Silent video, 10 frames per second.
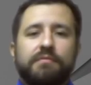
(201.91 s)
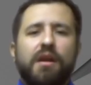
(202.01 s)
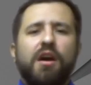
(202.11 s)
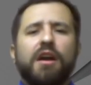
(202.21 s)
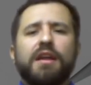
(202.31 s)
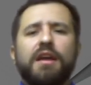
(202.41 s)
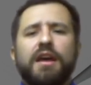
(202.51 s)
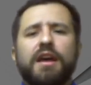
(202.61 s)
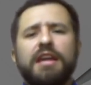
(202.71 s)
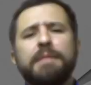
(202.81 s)
Alright,
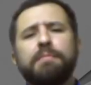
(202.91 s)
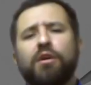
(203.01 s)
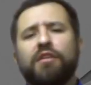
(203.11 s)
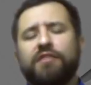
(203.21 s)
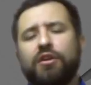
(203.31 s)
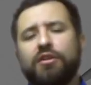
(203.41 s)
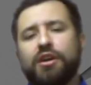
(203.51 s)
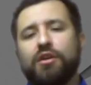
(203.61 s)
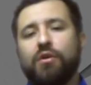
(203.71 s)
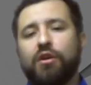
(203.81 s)
an
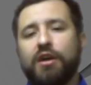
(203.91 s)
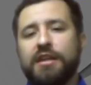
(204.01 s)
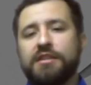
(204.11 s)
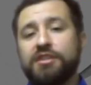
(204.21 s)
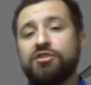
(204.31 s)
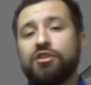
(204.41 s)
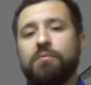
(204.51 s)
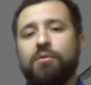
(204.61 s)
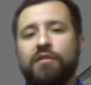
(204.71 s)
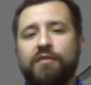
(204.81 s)
e-portfolio, or a digital
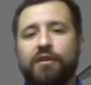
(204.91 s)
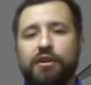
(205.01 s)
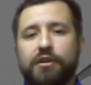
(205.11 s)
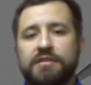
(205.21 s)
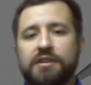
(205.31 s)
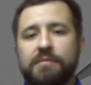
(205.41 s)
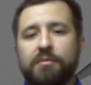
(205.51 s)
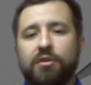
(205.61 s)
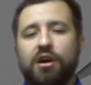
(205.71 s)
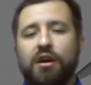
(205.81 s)
portfolio as some
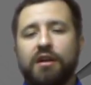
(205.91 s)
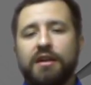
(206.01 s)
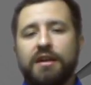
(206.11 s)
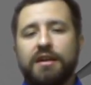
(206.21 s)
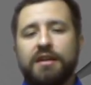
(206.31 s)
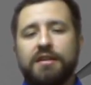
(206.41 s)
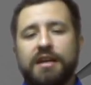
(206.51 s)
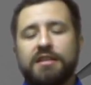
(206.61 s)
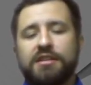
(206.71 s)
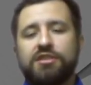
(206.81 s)
people call it, is
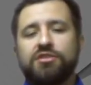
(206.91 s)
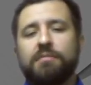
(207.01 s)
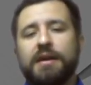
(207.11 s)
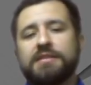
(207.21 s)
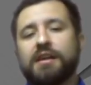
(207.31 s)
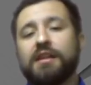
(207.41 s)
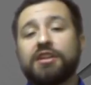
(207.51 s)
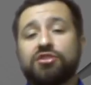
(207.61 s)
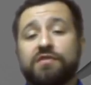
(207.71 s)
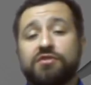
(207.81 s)
a digital-based
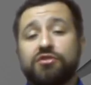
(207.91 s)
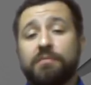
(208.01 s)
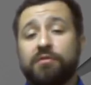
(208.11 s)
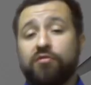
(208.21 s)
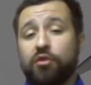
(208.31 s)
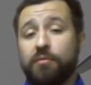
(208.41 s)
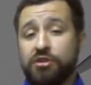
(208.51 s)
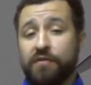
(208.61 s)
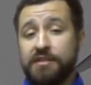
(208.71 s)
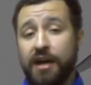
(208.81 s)
collection of student
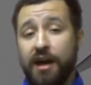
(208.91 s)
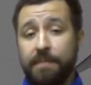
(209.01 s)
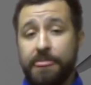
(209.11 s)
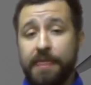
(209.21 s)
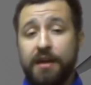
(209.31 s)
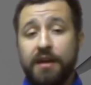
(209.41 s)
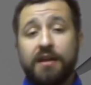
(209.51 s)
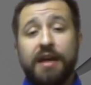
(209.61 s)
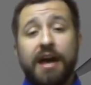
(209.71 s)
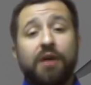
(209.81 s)
performance over time.
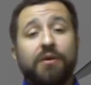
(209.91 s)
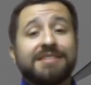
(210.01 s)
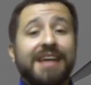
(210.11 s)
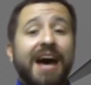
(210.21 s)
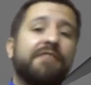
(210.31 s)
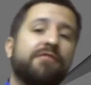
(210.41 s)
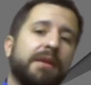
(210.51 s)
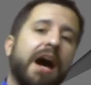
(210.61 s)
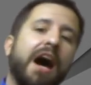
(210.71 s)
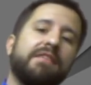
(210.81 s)
Now, aside from
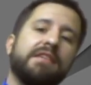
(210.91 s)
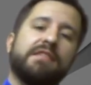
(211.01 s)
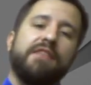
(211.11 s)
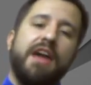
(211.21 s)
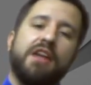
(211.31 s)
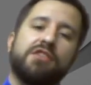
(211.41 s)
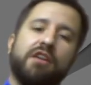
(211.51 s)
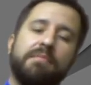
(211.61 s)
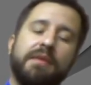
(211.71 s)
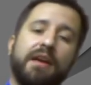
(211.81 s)
the obvious advantage
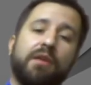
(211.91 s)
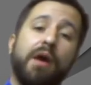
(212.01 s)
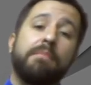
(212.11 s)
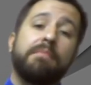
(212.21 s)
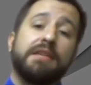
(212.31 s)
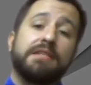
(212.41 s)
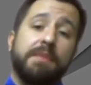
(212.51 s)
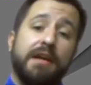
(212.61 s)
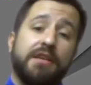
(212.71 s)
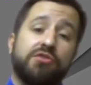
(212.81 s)
of being a web-based
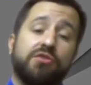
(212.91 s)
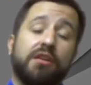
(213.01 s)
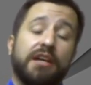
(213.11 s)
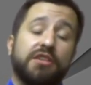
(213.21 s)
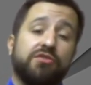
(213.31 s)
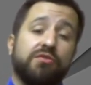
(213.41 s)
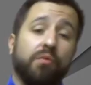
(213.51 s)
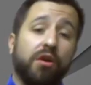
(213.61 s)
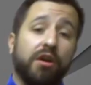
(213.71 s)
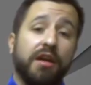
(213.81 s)
space to collect student
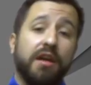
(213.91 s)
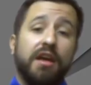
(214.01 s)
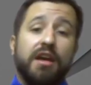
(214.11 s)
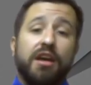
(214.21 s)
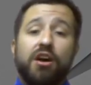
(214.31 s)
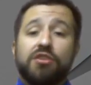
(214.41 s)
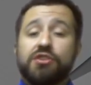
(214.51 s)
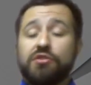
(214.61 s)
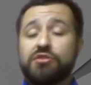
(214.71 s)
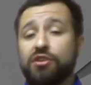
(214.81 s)
work, it
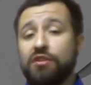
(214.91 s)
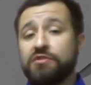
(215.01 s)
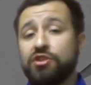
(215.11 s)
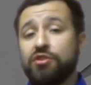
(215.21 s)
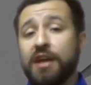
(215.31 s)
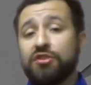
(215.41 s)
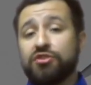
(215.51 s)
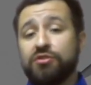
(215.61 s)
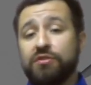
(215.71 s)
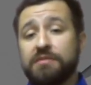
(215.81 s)
also serves you and your
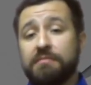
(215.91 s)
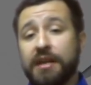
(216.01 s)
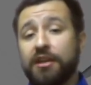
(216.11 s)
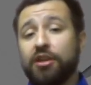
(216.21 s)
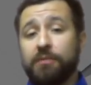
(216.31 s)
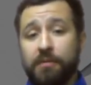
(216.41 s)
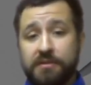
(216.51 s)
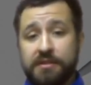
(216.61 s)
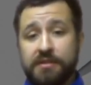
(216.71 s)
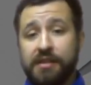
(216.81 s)
students many other
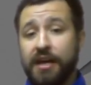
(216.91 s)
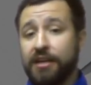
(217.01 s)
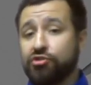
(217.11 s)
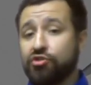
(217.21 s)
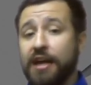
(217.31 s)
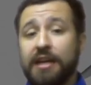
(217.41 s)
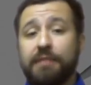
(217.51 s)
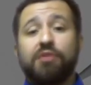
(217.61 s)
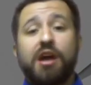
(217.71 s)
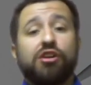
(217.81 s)
purposes, like
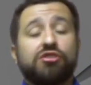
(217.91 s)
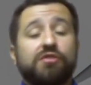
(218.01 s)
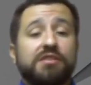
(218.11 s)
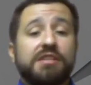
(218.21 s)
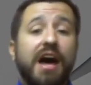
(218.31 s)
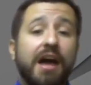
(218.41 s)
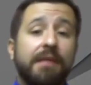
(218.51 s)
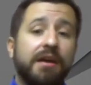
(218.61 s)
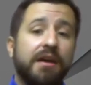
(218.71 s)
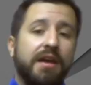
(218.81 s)
tracking progress over
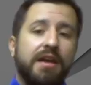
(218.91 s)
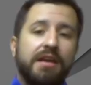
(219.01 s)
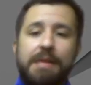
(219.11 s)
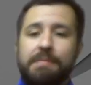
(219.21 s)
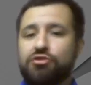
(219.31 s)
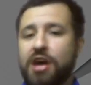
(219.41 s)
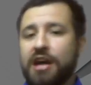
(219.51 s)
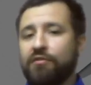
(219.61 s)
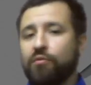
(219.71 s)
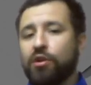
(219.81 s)
time, keeping
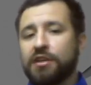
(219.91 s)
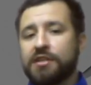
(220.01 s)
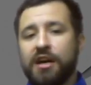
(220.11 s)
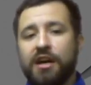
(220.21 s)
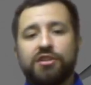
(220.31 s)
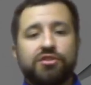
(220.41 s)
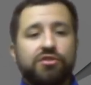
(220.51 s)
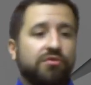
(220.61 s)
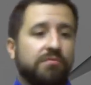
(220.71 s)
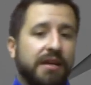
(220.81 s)
track of work done
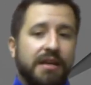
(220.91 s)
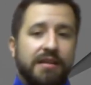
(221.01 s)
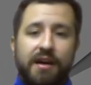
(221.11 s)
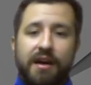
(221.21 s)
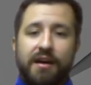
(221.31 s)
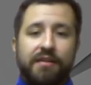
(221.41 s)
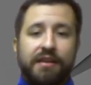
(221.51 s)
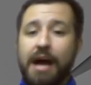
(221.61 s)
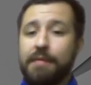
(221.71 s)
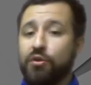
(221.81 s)
to meet uh, the
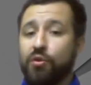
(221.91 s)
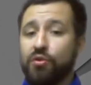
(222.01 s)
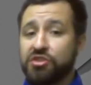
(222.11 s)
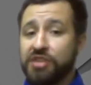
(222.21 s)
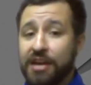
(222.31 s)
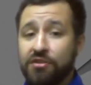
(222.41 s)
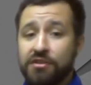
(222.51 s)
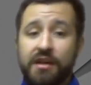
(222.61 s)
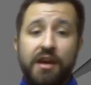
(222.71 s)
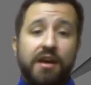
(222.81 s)
Common Core
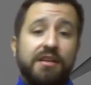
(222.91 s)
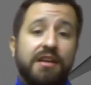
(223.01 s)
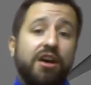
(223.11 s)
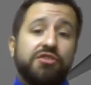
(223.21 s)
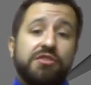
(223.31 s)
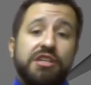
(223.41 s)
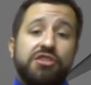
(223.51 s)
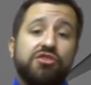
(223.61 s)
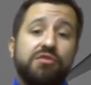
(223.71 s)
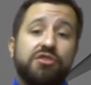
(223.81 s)
standards. It also
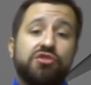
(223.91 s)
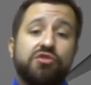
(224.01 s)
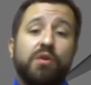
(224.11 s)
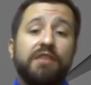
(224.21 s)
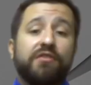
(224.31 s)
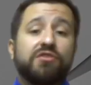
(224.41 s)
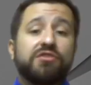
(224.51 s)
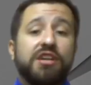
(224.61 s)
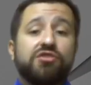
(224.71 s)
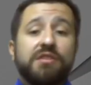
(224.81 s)
teaches students 21st
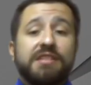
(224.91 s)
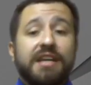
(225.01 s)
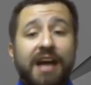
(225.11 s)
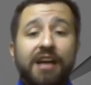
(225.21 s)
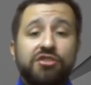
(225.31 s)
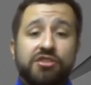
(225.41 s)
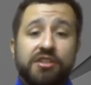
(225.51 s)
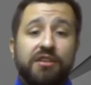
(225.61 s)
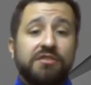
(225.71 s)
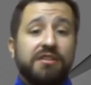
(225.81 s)
century technology
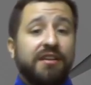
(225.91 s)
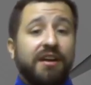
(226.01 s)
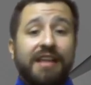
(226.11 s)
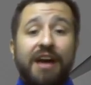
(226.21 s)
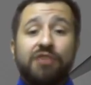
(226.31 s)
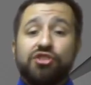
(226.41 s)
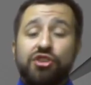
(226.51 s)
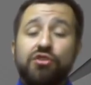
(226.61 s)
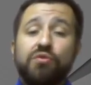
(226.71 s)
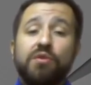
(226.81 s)
skills and allows
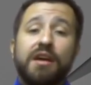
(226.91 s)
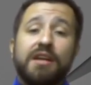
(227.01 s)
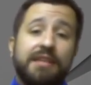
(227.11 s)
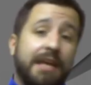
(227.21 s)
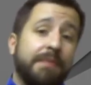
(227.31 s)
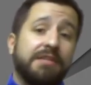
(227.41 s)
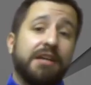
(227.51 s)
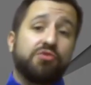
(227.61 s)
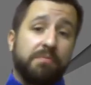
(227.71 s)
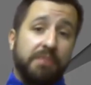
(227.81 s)
you to keep in
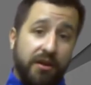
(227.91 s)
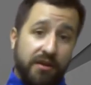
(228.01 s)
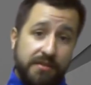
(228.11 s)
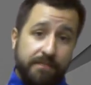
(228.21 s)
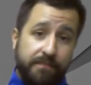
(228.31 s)
touch with parents.